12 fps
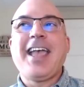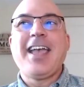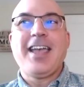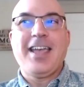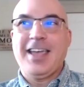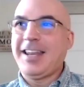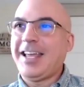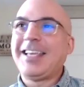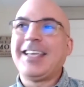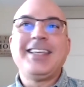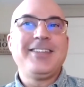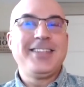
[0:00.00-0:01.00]
And
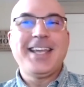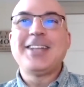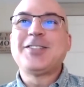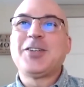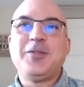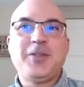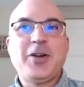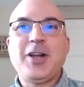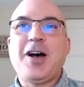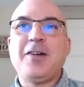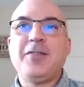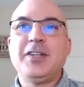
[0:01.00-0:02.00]
the answer very
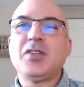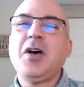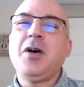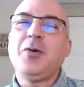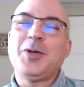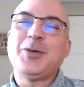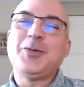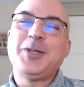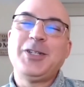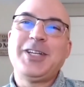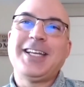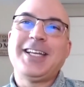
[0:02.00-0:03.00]
often is, oh, well, when
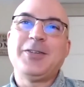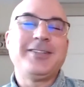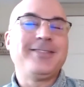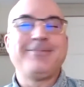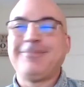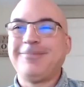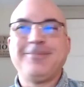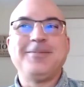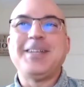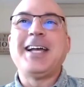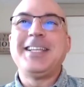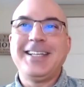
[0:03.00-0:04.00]
you get to it,
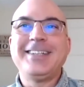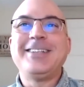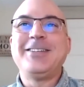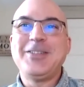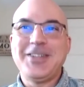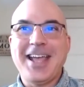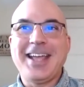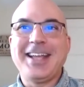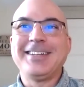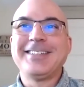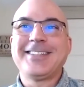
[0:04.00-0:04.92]
I need a due date so